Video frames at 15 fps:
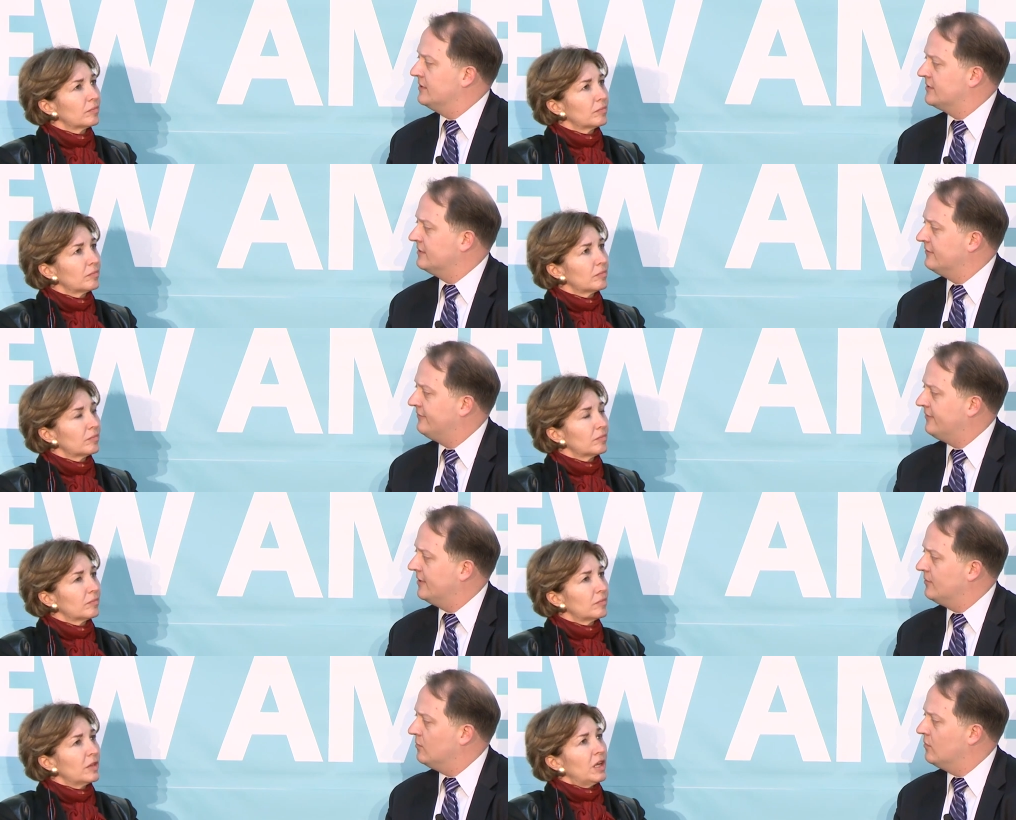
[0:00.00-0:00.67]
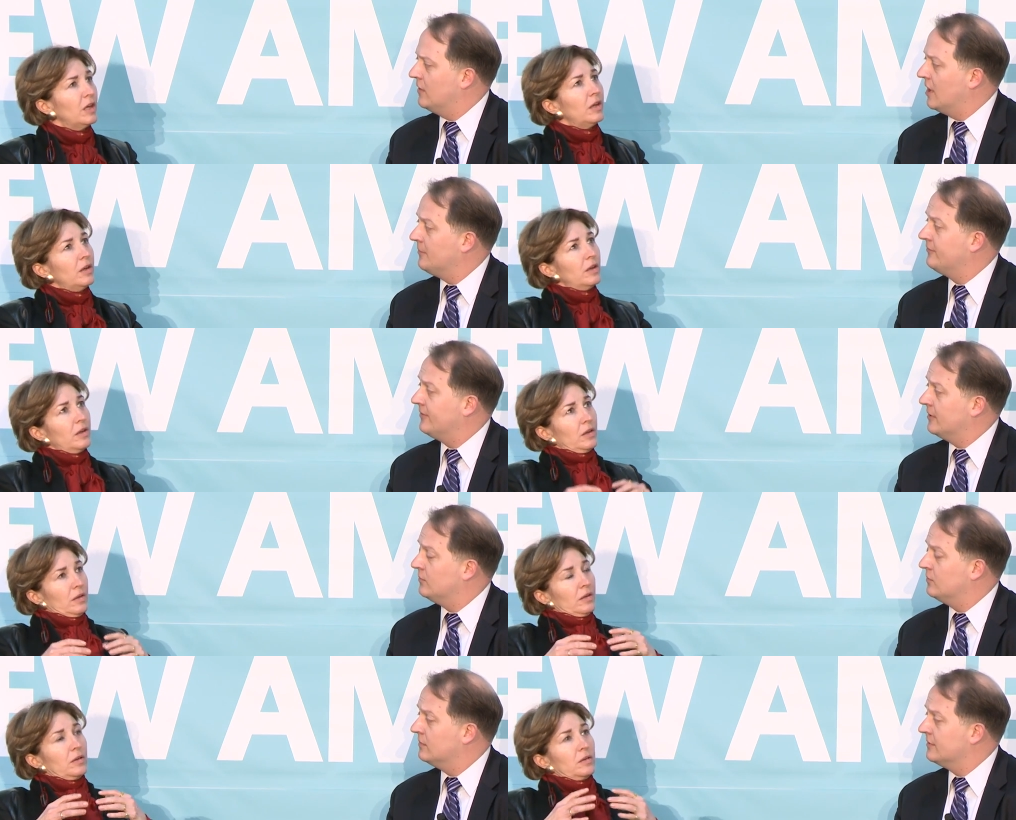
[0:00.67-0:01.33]
Speaker 1: is going to fight war, help
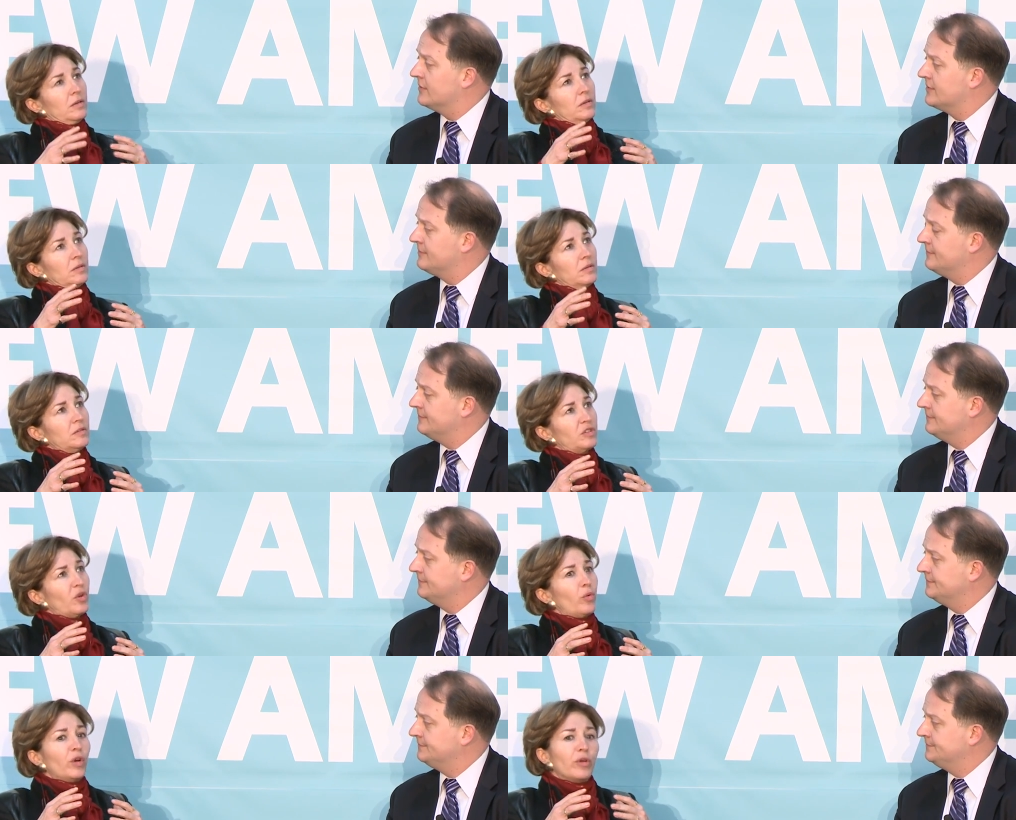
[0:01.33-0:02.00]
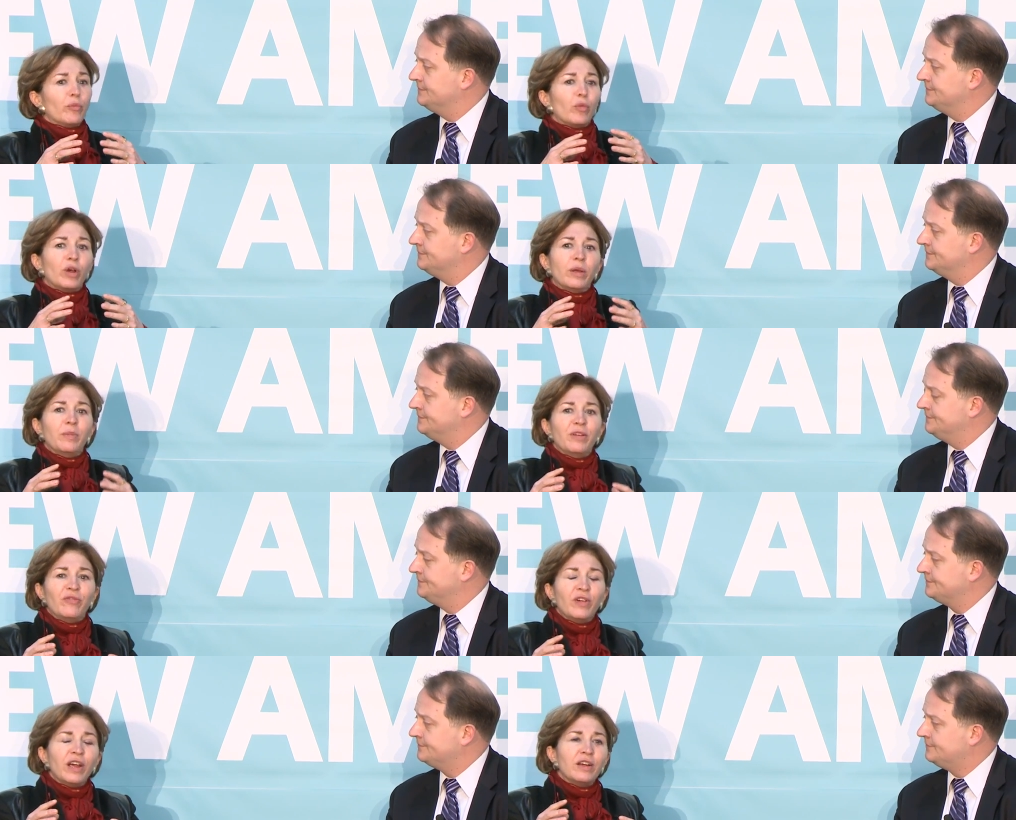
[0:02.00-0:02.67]
fight wars.
Speaker 2: So would
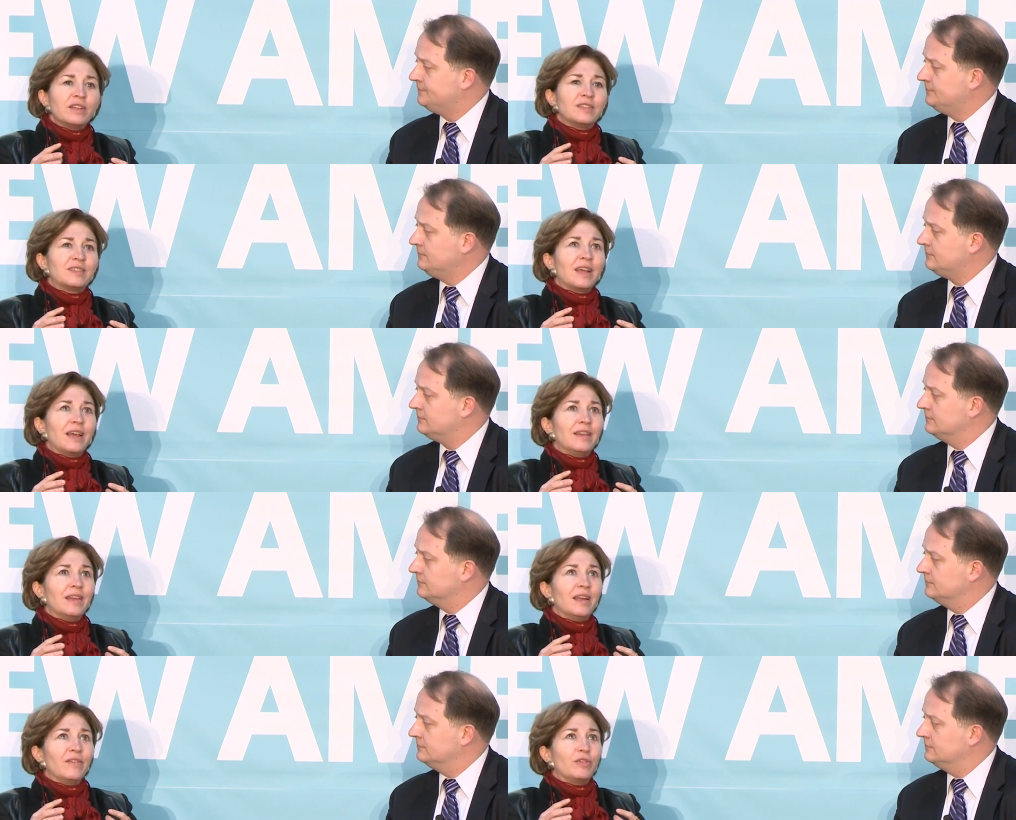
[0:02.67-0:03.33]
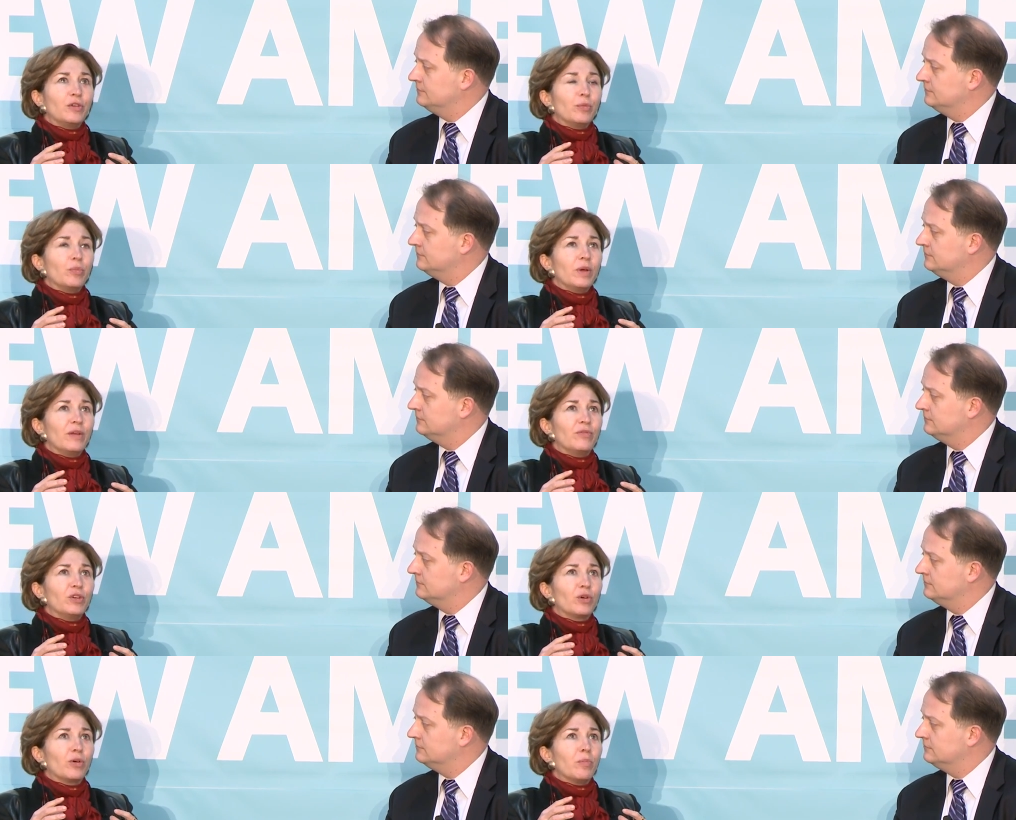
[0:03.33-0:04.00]
it be fair to say that
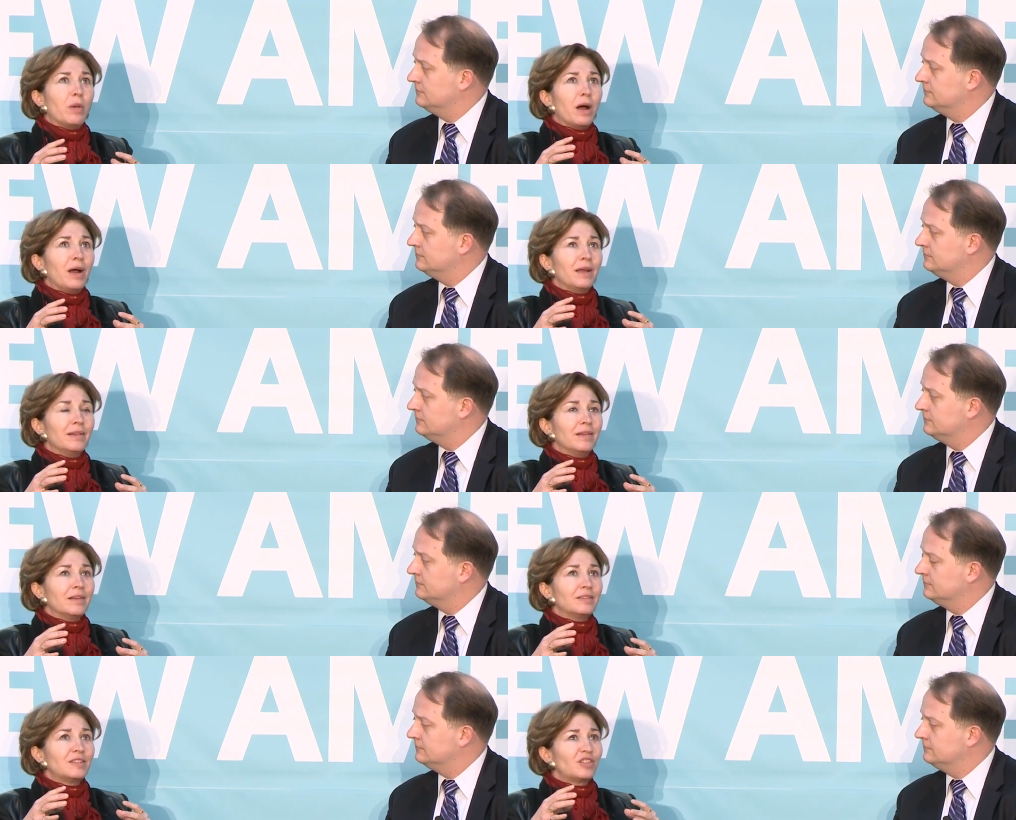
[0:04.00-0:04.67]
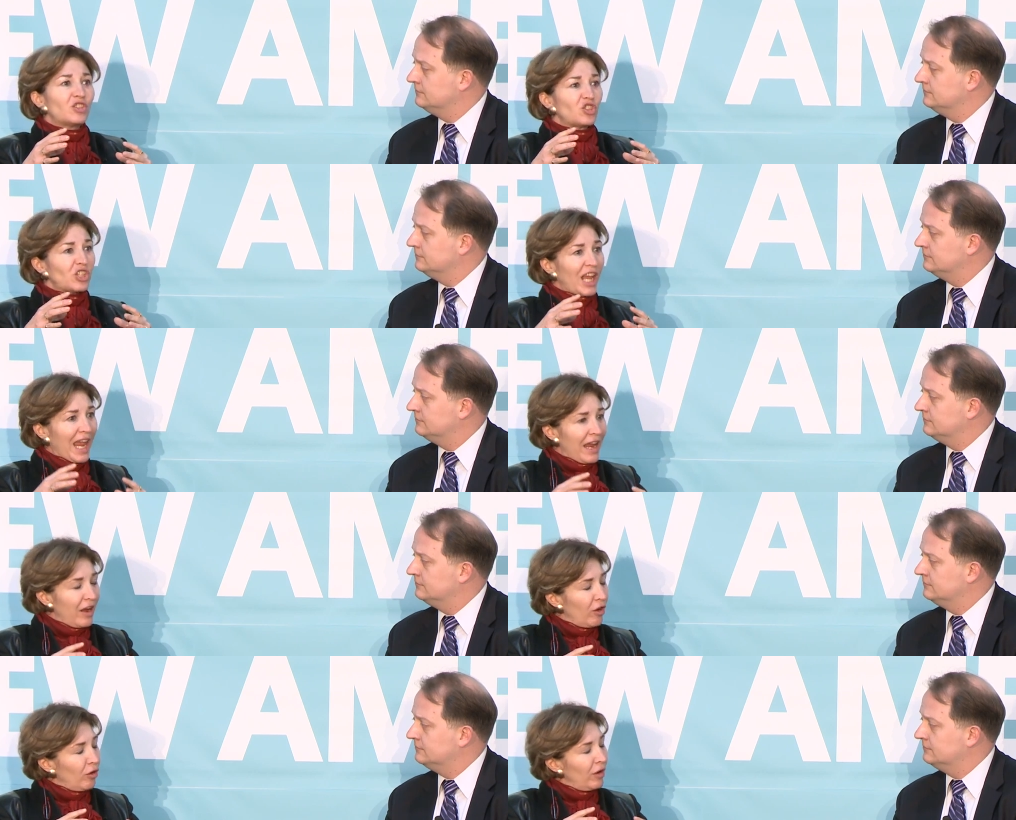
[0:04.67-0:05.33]
if you combine the
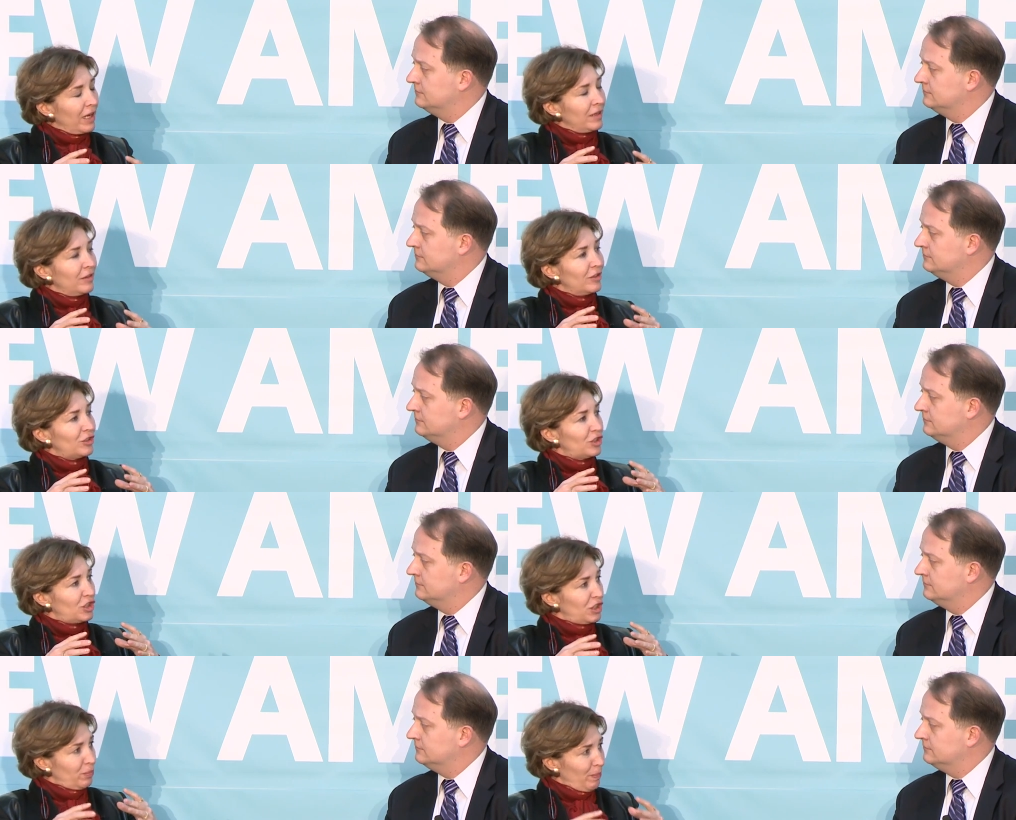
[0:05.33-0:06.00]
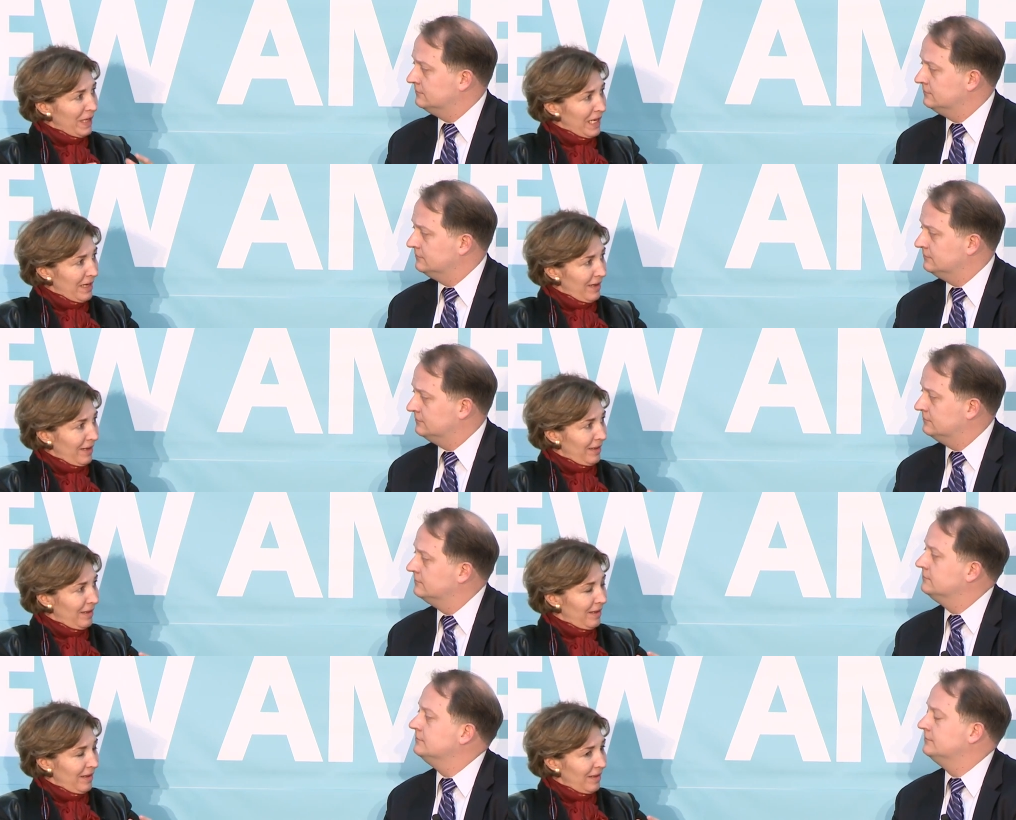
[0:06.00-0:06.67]
scale and the
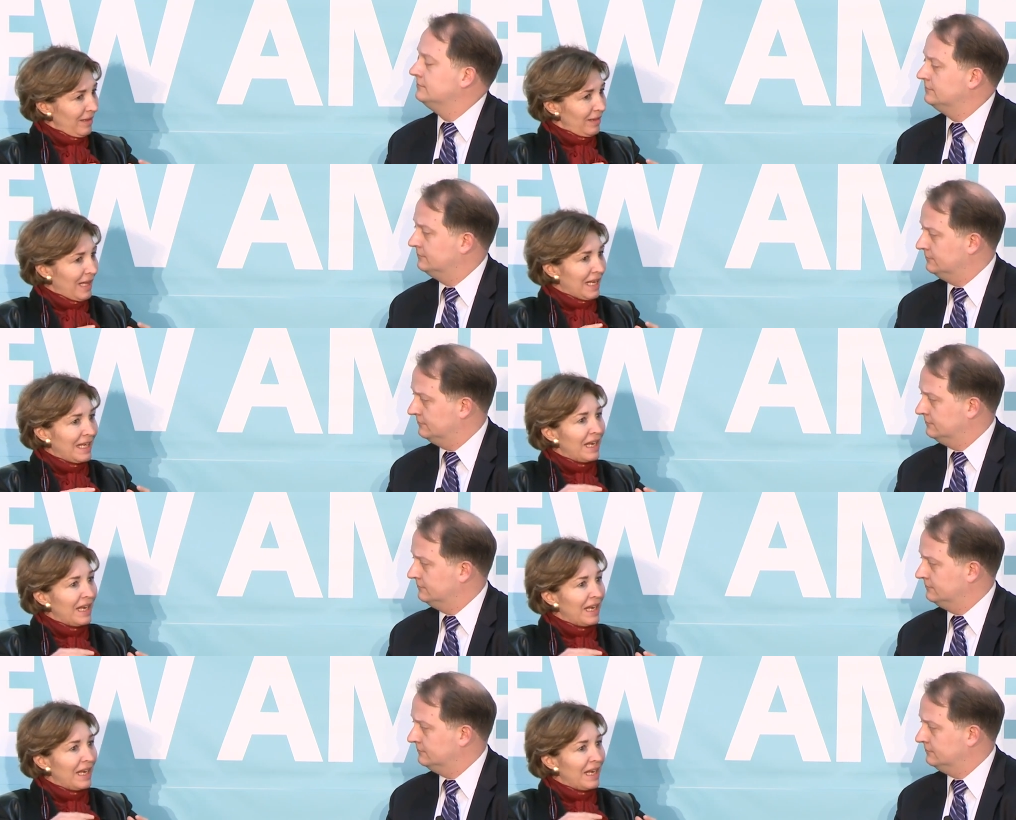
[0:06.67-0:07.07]
speed, then